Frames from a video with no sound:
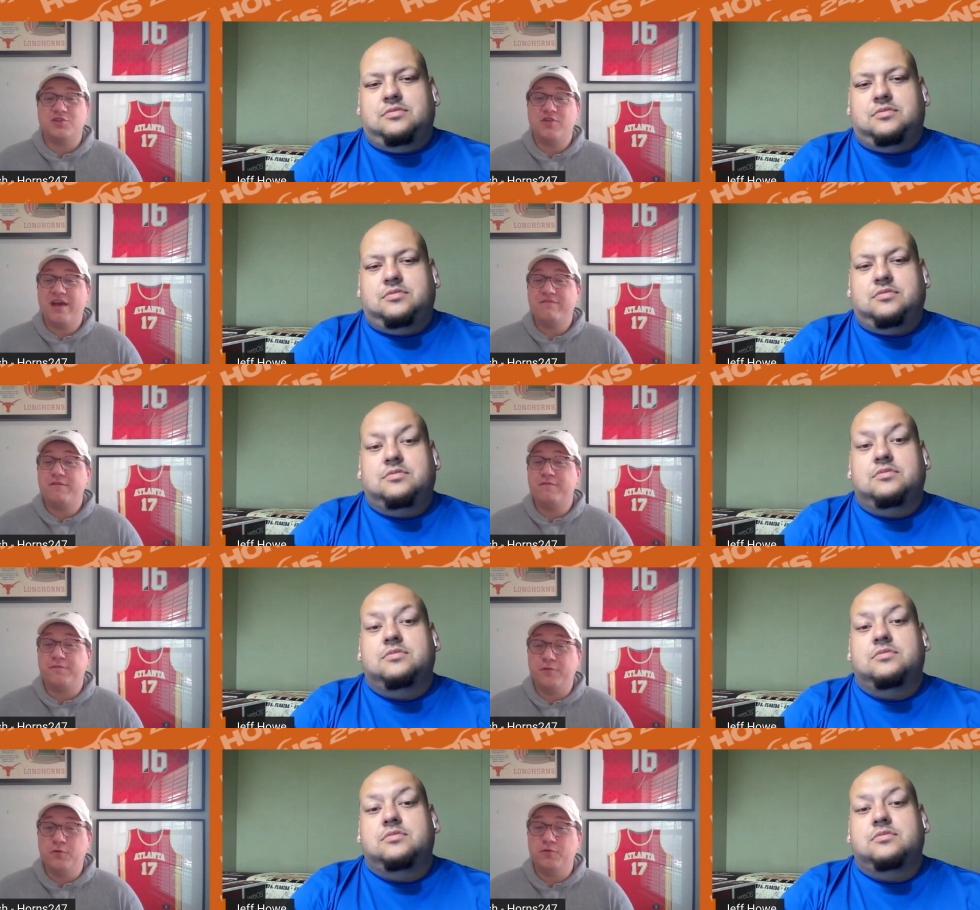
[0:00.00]
Speaker 1: Do you have
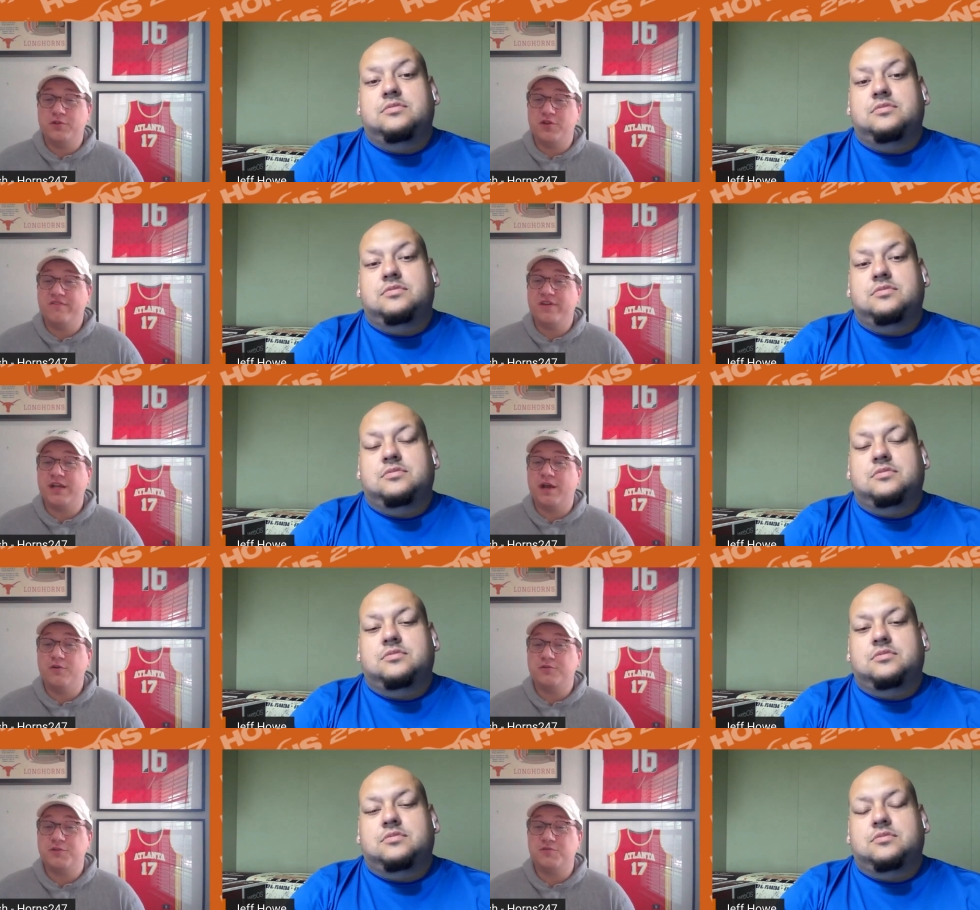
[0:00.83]
a food? Do you have a
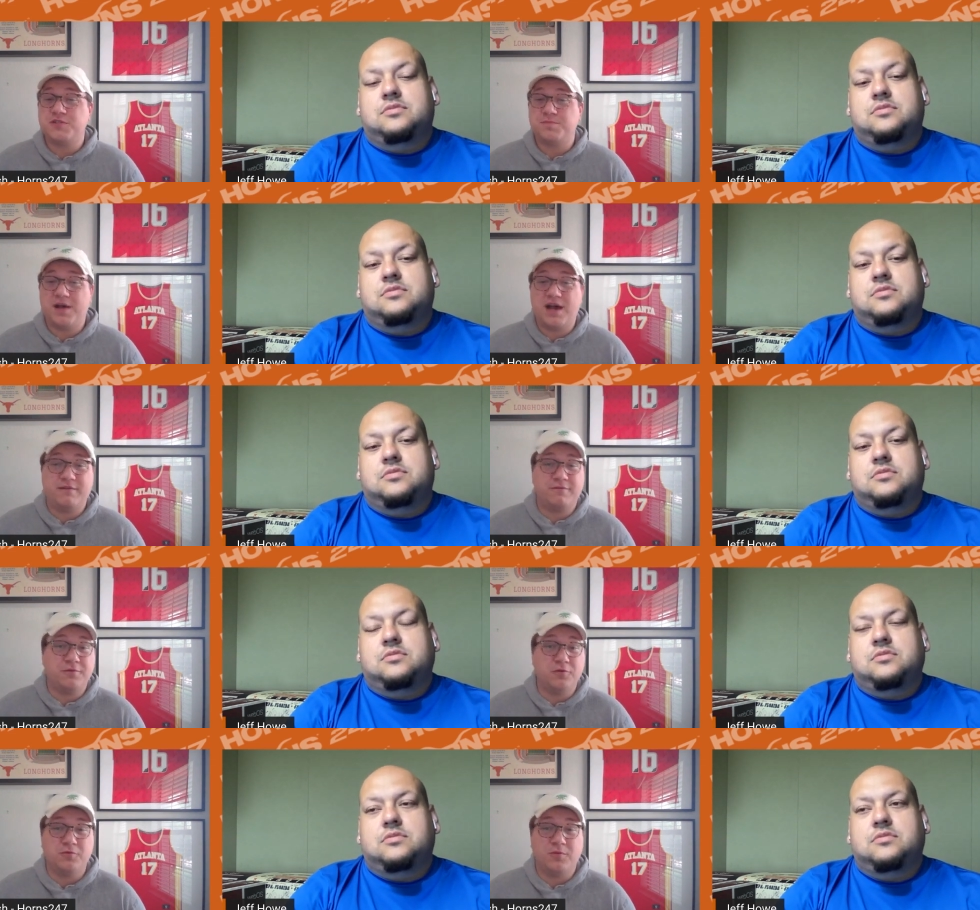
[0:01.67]
go to spot
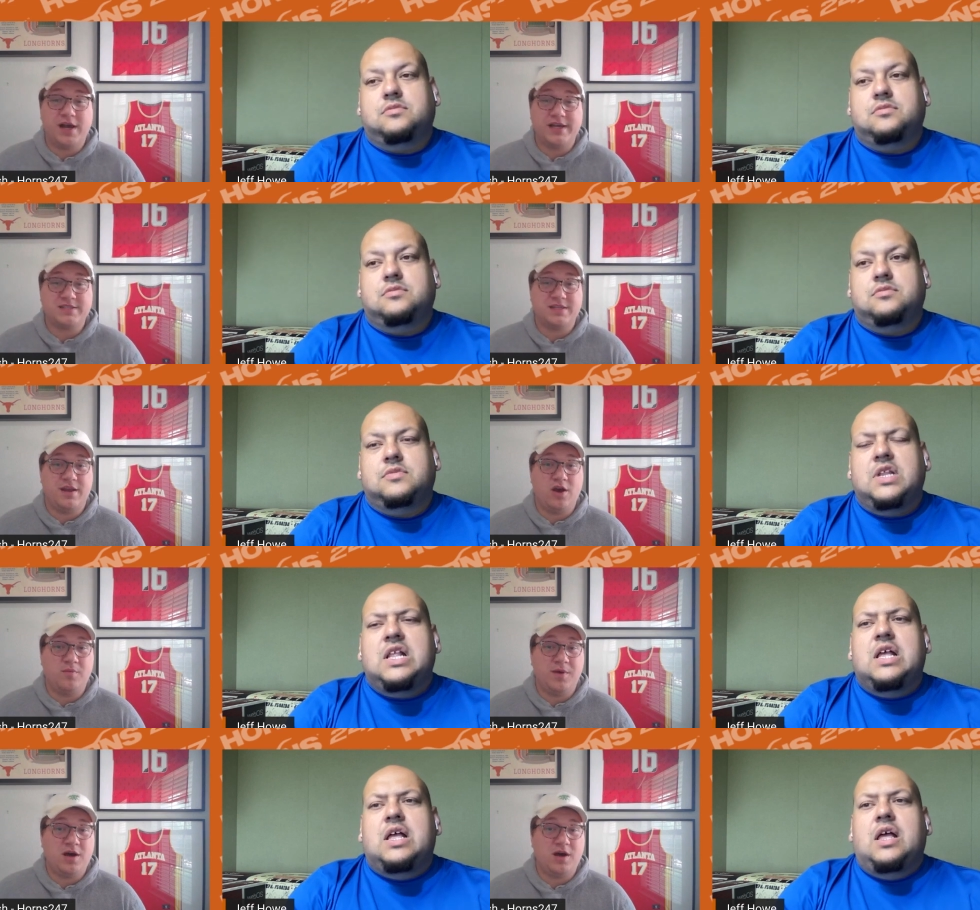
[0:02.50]
food wise in
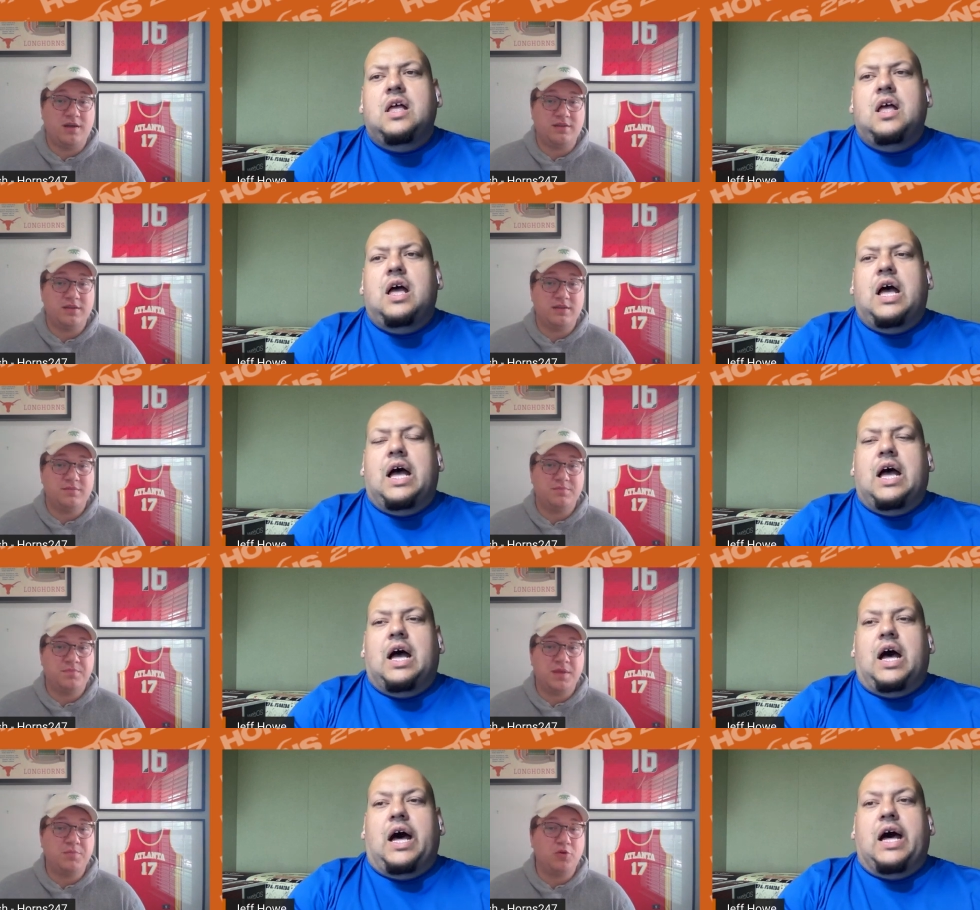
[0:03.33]
Omaha
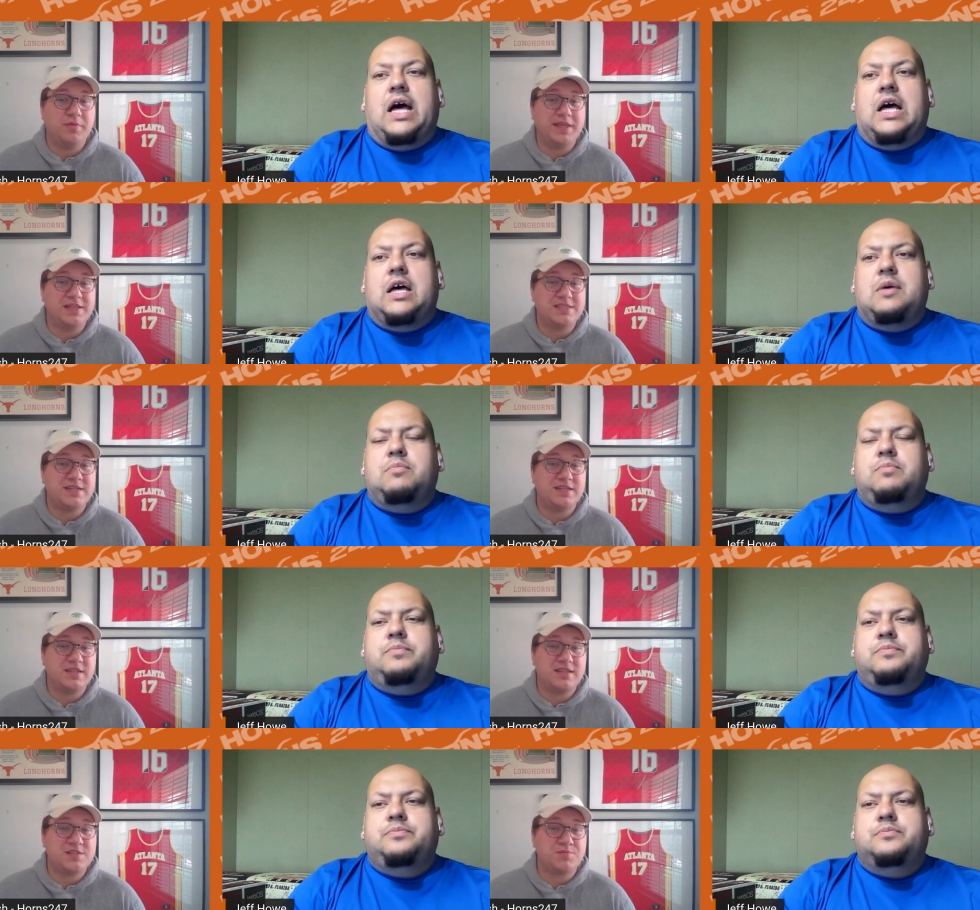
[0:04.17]
People will be
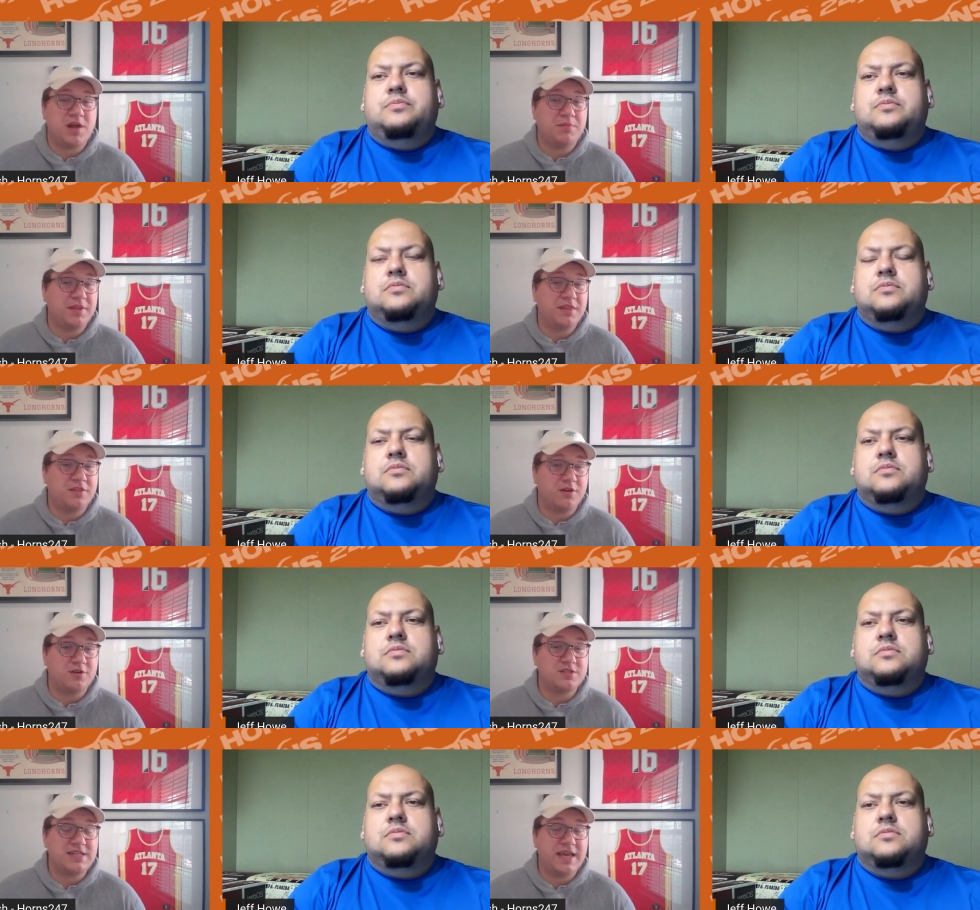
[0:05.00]
listening um, probably
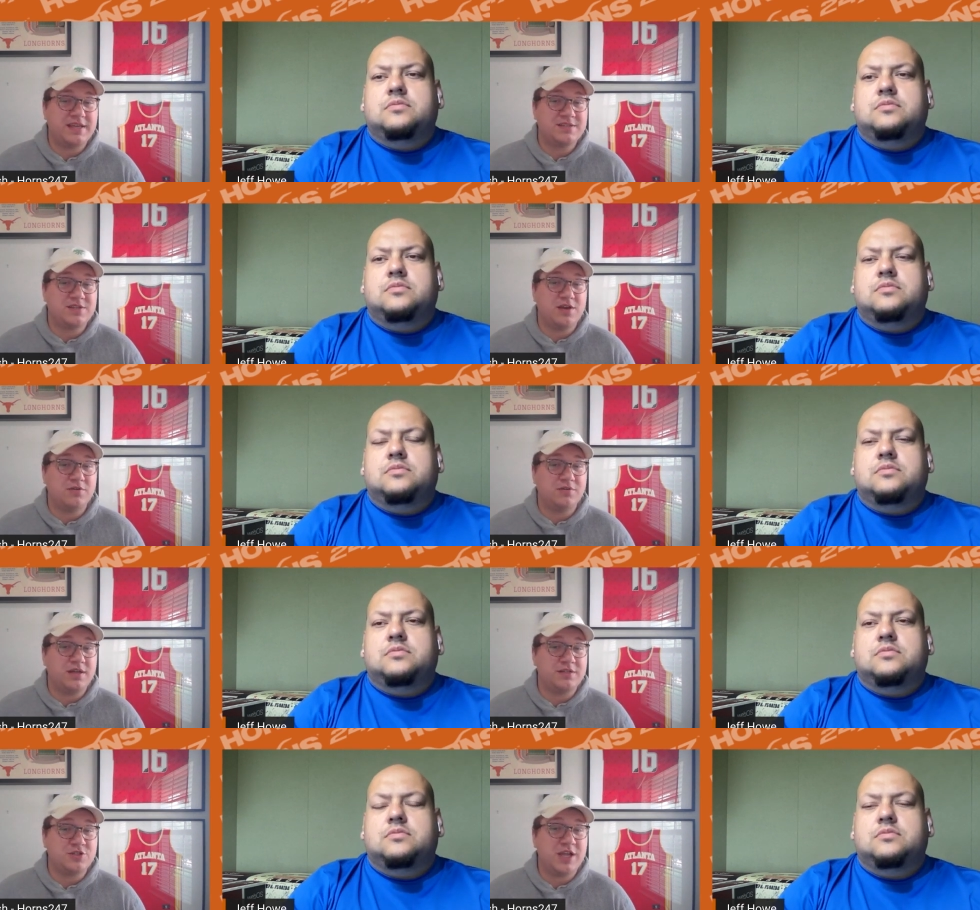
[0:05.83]
Thursday, so
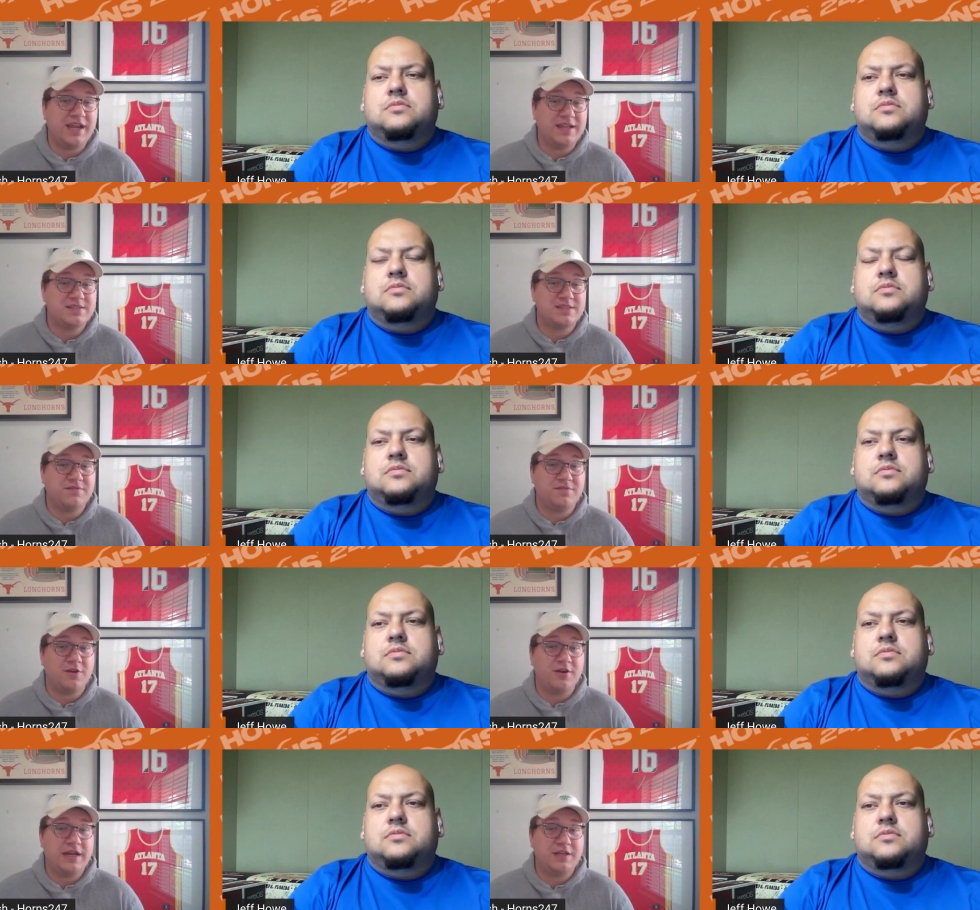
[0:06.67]
a chance if
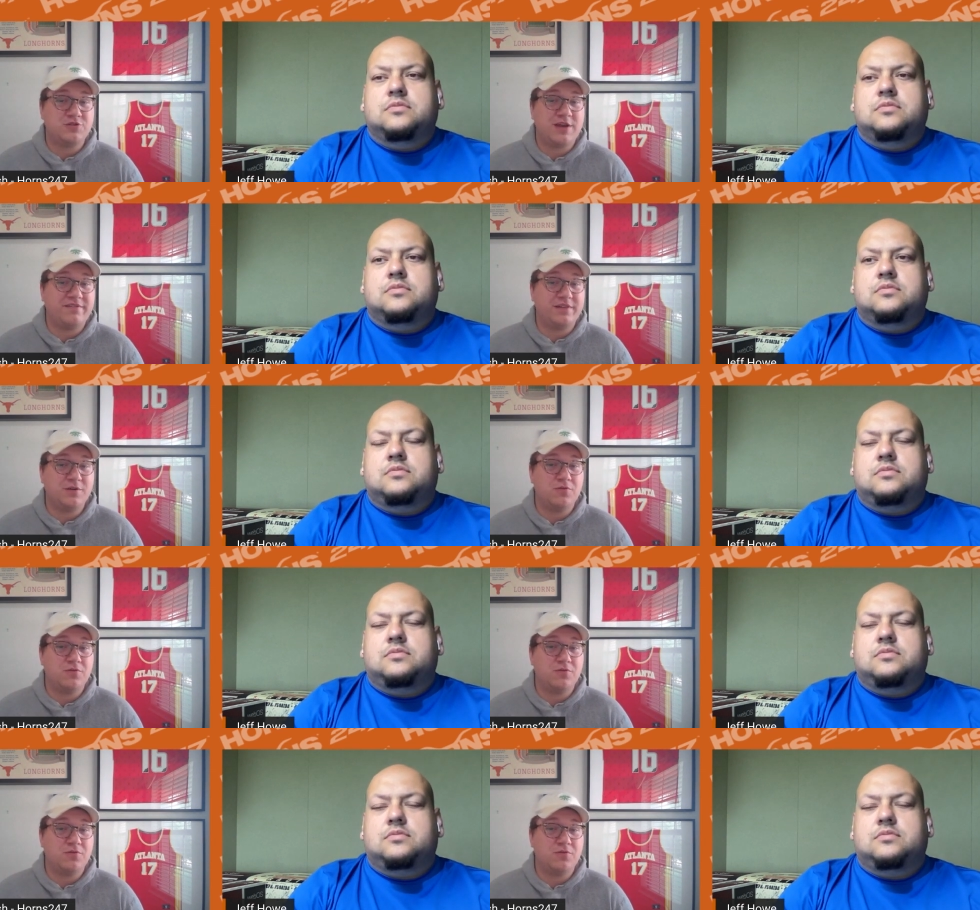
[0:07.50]
there are any traveling